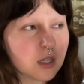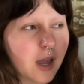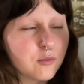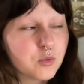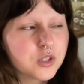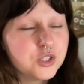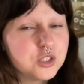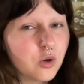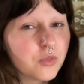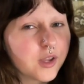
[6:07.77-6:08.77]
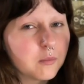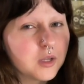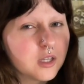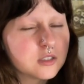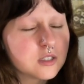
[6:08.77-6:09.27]
I really don't think I'm gonna
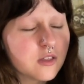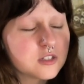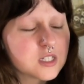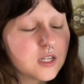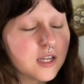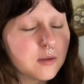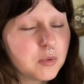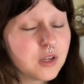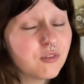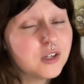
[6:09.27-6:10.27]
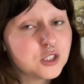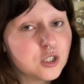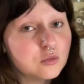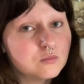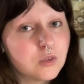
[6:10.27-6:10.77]
get to this today, but if I
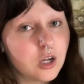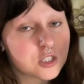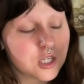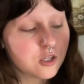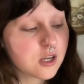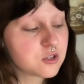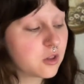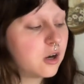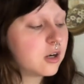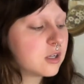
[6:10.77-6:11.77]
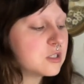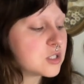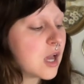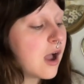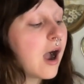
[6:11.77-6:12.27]
do, I'll take you guys along because
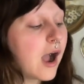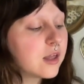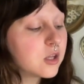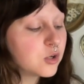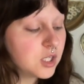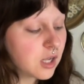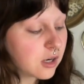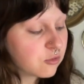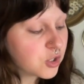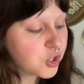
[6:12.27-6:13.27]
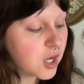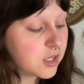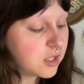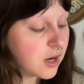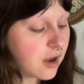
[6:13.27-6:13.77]
I low-key kind of
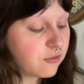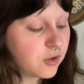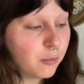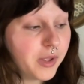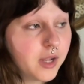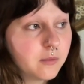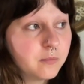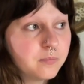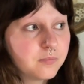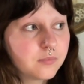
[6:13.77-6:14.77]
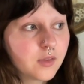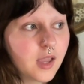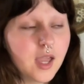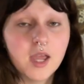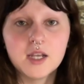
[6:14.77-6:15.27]
regret not filming
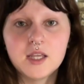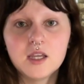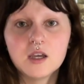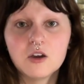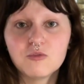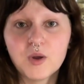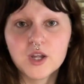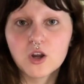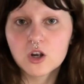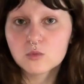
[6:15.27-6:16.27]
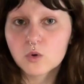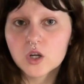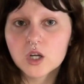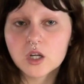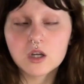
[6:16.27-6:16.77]
any of my yard
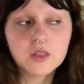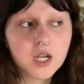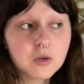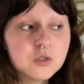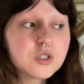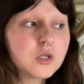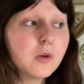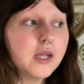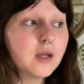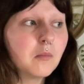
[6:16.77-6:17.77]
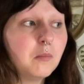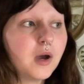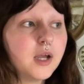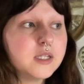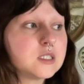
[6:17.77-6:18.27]
work that I was doing,
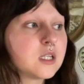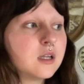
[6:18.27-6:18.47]
but